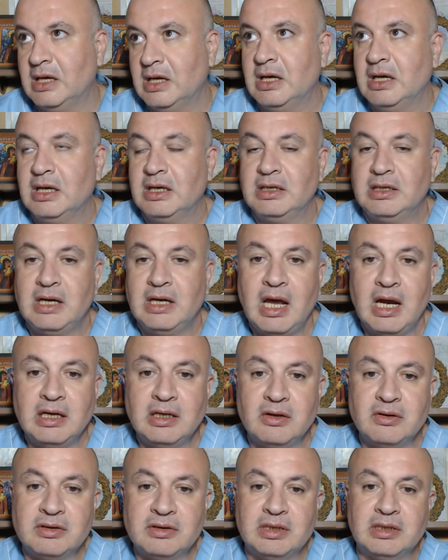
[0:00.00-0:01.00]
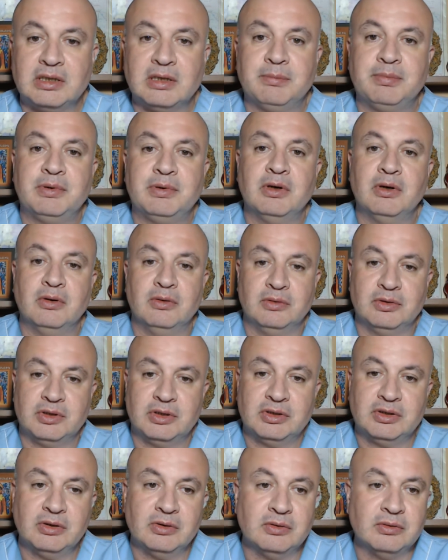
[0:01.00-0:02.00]
Diagnostic approach,
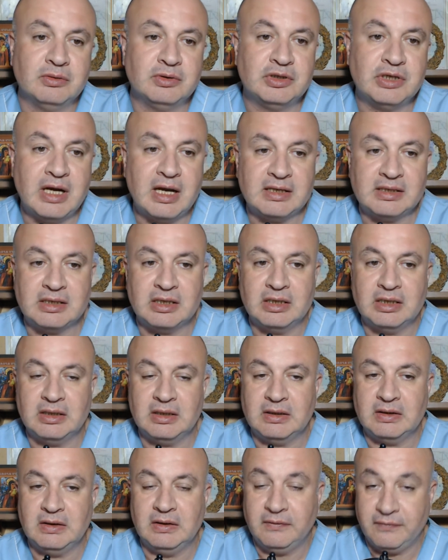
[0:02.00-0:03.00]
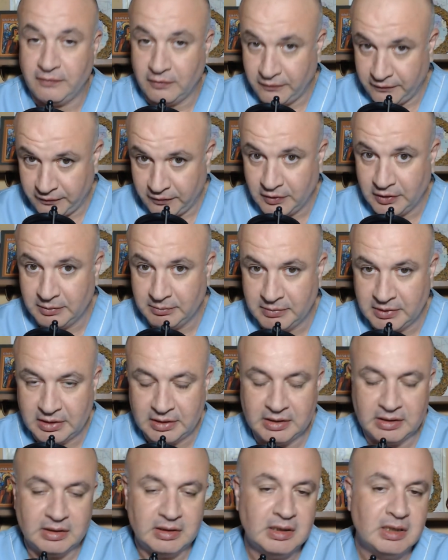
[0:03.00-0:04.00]
so just for foreign
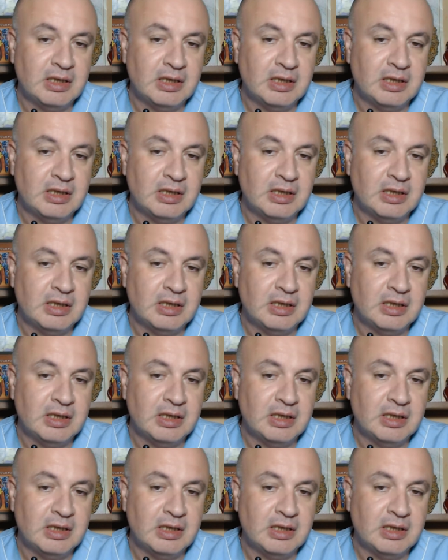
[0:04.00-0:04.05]
body: